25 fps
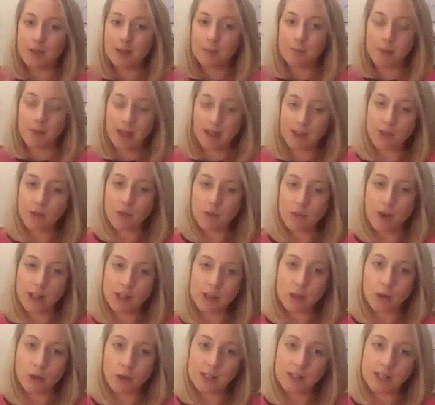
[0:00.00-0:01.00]
make the right
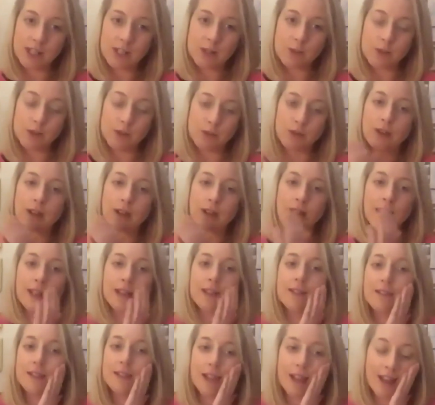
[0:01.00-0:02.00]
choices was really
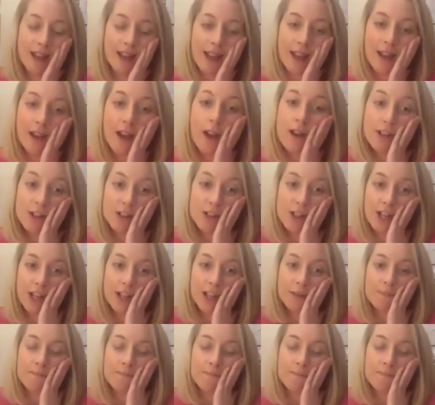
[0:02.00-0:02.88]
encouraging.